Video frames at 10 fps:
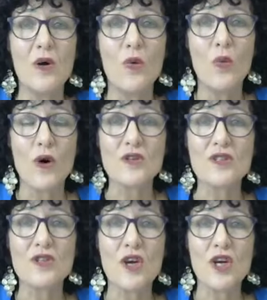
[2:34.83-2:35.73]

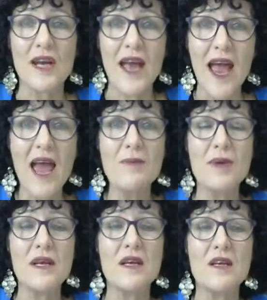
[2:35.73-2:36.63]
what's going to
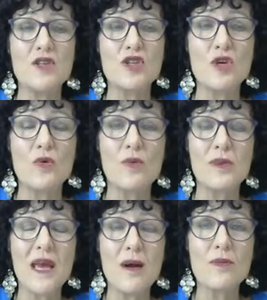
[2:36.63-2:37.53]
happen is you will
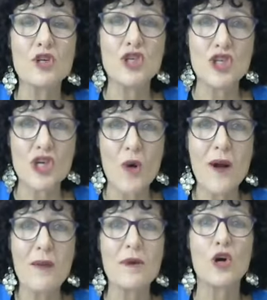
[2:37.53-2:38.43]
be able to show
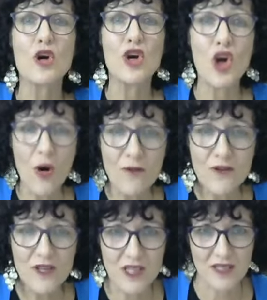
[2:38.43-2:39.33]
up
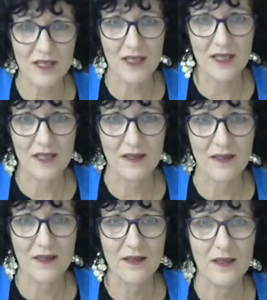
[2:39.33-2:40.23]
confidently
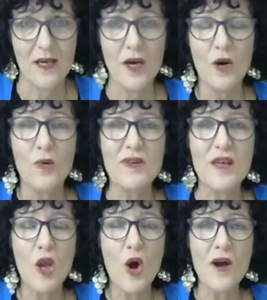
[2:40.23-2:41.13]
with a
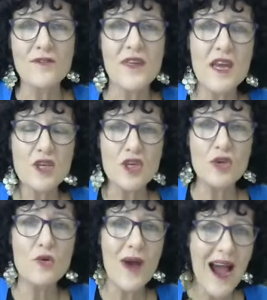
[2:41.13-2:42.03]
life that
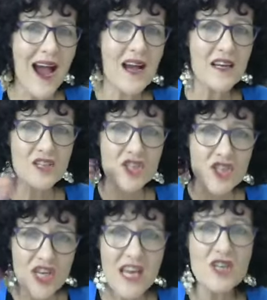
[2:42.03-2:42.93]
you are
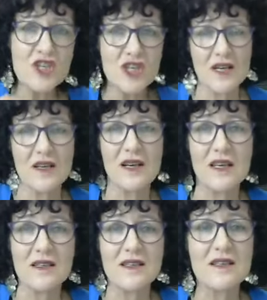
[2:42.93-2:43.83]

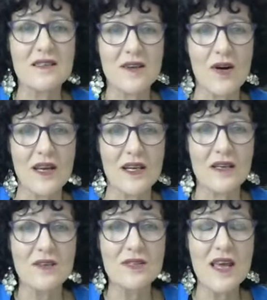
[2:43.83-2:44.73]
intentionally designing
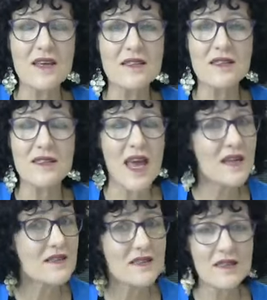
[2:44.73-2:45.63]
because that's
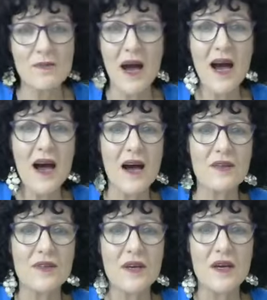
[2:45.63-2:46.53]
that's the path
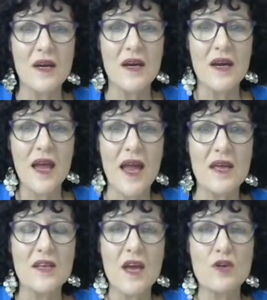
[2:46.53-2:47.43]

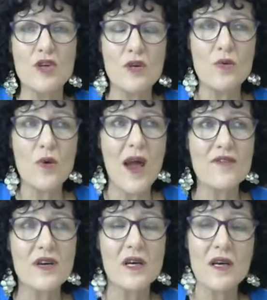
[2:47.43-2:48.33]
and you will have
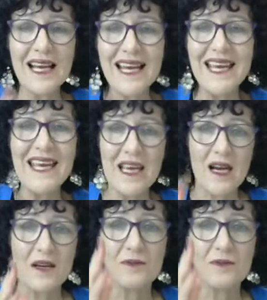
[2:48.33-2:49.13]
a clear